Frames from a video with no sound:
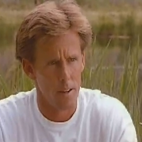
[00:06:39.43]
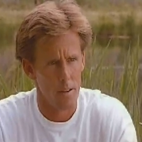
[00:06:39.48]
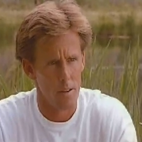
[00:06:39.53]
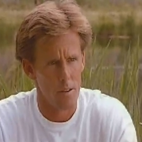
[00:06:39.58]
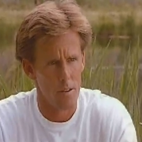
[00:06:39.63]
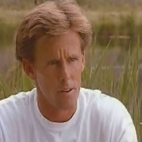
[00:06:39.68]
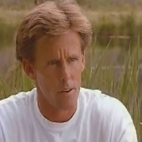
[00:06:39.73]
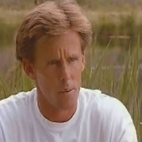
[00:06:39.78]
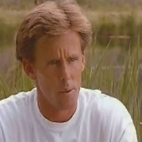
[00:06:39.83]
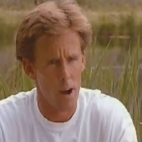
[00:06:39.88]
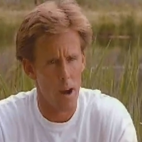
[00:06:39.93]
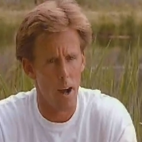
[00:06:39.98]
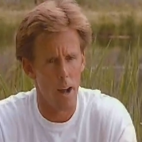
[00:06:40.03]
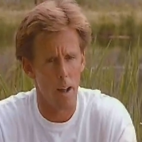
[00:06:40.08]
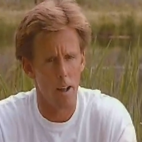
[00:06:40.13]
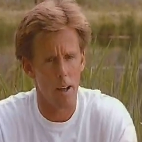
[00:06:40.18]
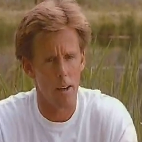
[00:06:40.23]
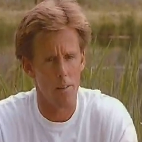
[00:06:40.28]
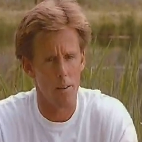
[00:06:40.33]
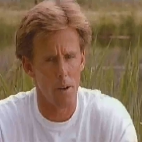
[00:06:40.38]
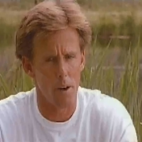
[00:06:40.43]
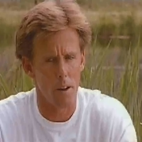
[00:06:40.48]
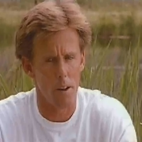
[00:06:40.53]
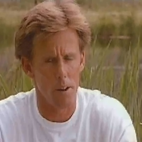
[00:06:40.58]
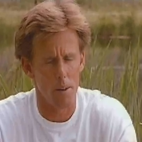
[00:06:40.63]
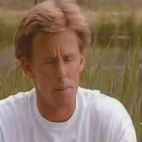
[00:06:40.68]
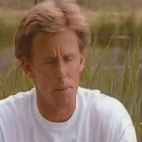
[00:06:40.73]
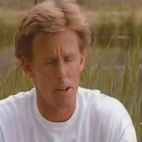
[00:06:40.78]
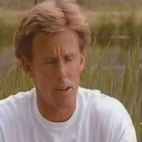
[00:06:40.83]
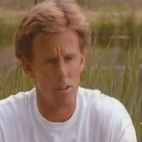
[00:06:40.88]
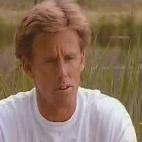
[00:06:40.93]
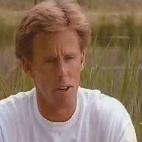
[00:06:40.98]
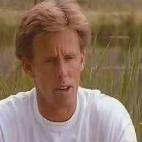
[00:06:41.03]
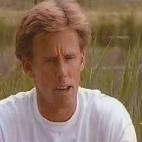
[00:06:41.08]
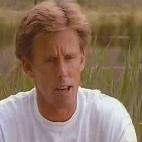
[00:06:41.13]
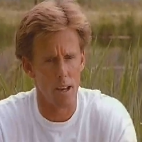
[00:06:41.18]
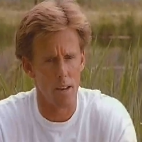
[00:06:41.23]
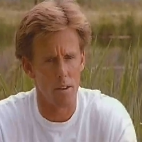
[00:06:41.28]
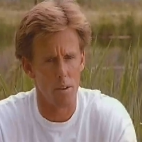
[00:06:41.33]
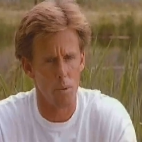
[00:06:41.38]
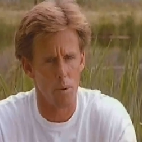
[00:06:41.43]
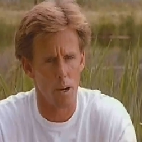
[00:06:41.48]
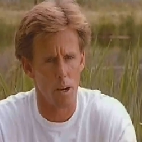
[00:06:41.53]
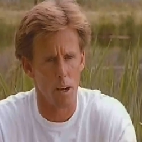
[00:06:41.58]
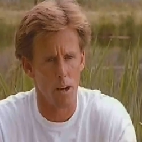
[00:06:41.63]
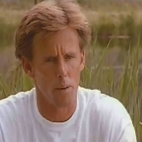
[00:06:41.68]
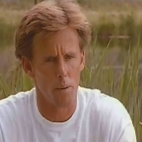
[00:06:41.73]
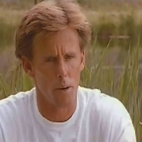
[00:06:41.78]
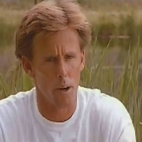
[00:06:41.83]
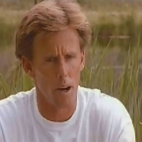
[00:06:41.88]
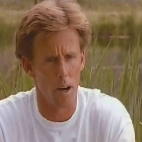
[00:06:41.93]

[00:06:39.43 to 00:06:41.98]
You said, well, a big saying each weekend,